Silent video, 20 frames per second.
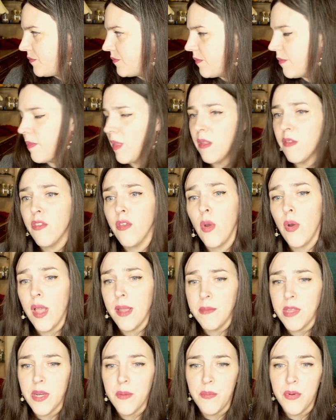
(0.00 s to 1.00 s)
So I'm
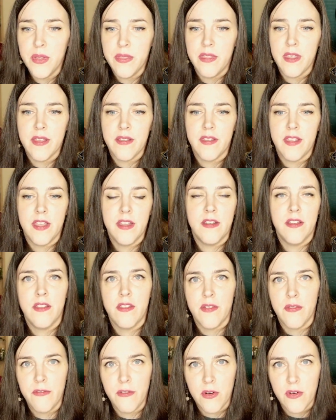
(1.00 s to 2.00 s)
going to put this into the
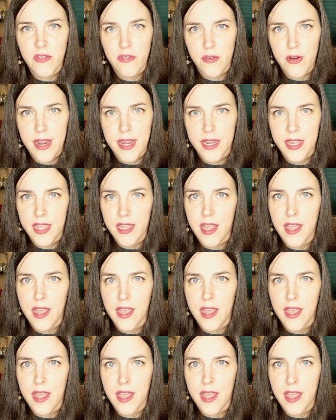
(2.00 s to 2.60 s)
first racking.